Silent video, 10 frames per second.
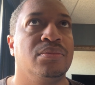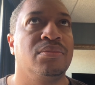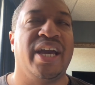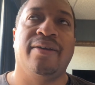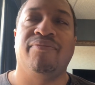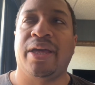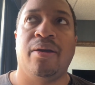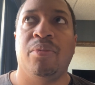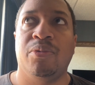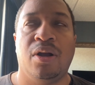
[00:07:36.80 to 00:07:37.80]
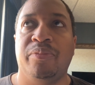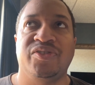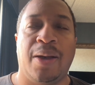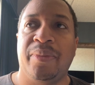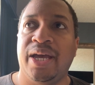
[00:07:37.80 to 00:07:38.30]
I can't remember off the
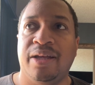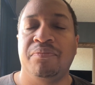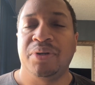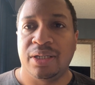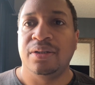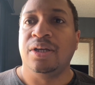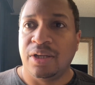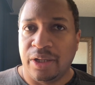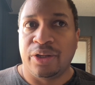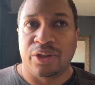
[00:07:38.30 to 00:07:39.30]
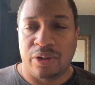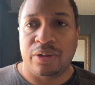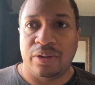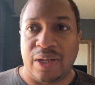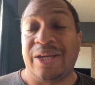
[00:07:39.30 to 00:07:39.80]
top of my head, but
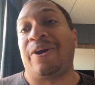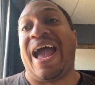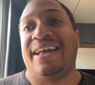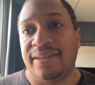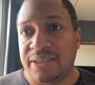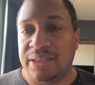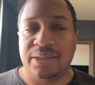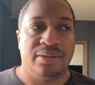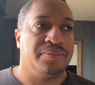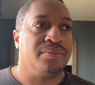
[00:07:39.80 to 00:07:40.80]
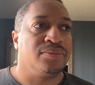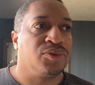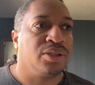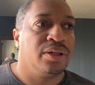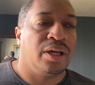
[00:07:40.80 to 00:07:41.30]
your Atlas.
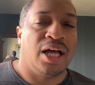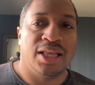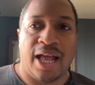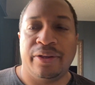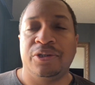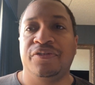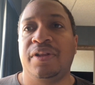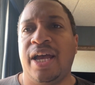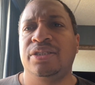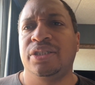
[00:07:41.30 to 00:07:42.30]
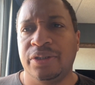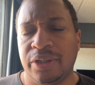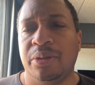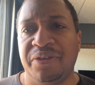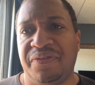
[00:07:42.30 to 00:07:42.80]
A lot of those flights you're
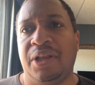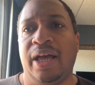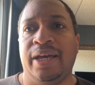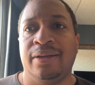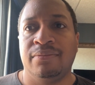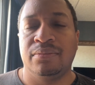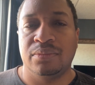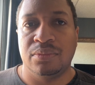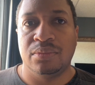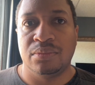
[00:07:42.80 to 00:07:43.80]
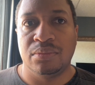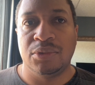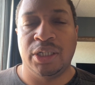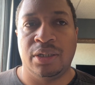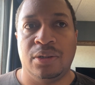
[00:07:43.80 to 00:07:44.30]
going to be flying,
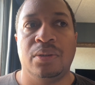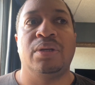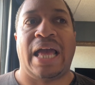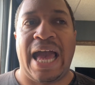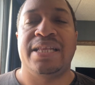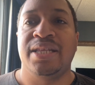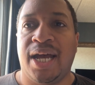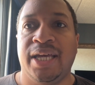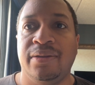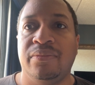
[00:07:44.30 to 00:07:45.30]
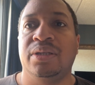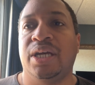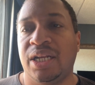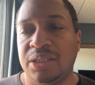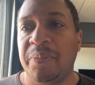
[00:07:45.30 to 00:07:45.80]
you know, at night,
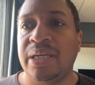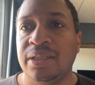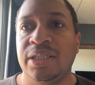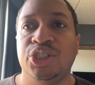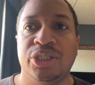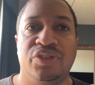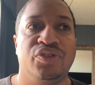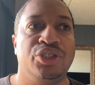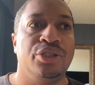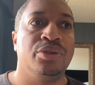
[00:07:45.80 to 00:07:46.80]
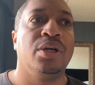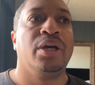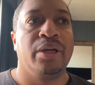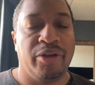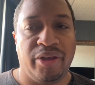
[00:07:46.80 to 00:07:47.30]
and it's mainly just to
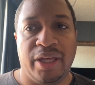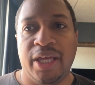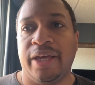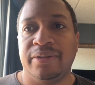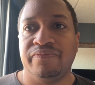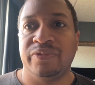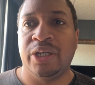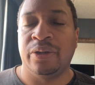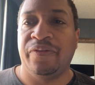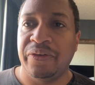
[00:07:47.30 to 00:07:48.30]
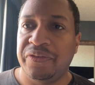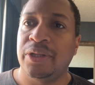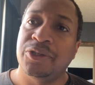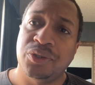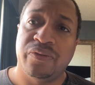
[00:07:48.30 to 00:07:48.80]
get, you know, fulfill
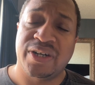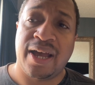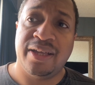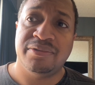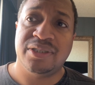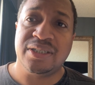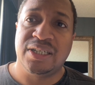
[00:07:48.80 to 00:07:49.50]
those overnight